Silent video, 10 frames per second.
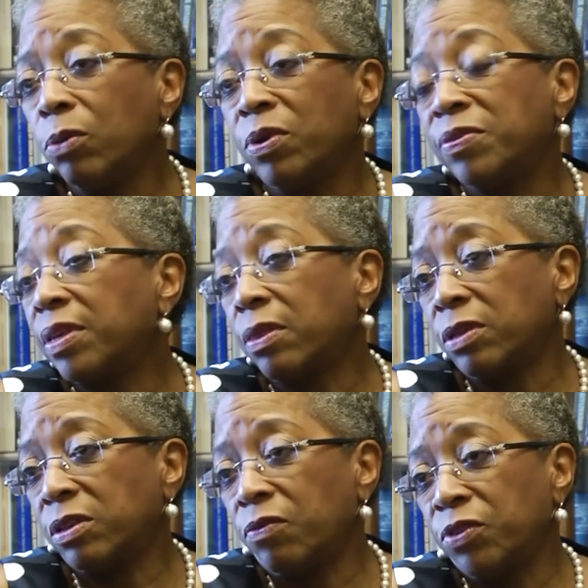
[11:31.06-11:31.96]
reefs and
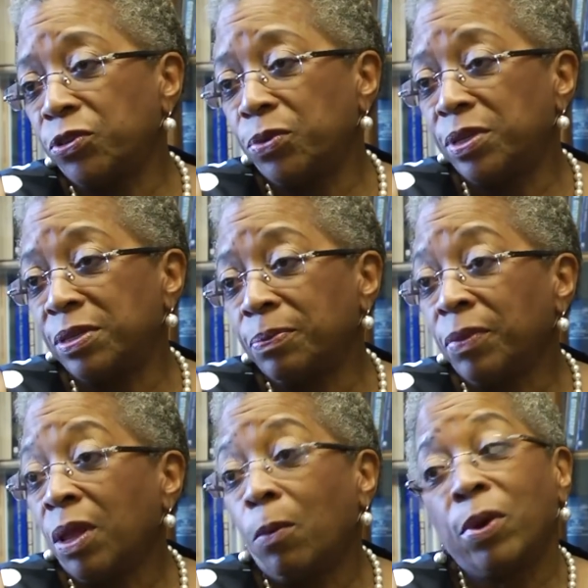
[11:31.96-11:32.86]
thus our fisheries.
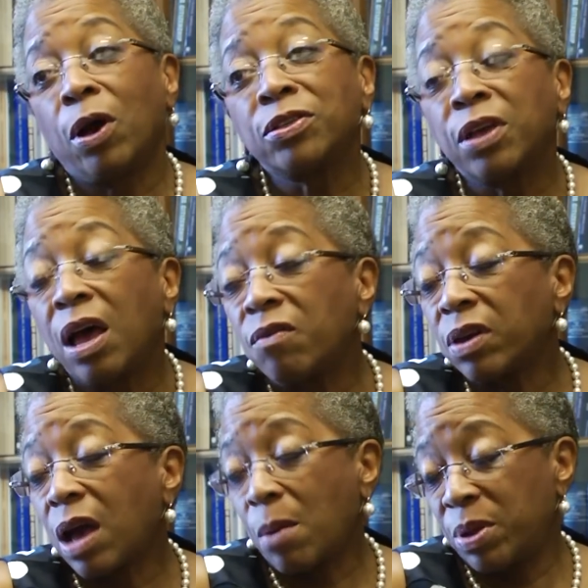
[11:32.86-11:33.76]
We also have a
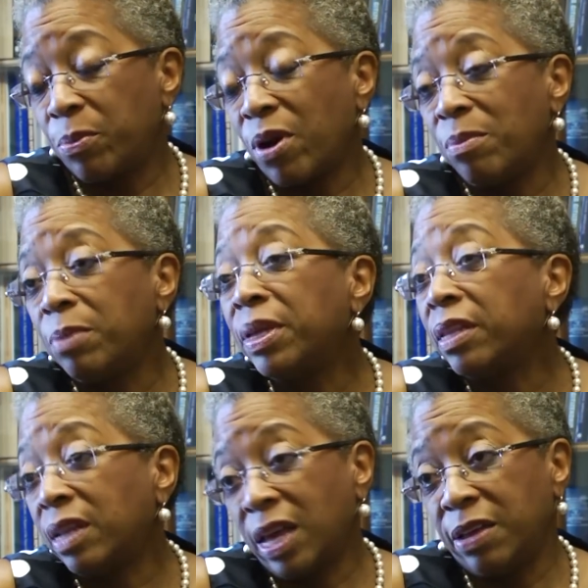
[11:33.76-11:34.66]
common problem in the
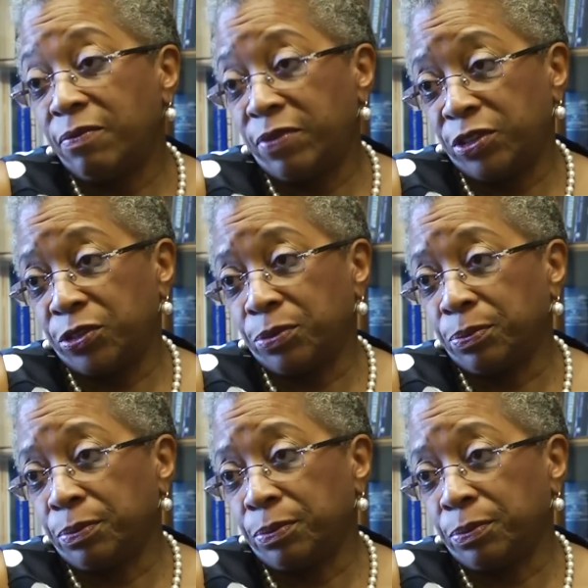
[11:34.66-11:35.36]
lionfish.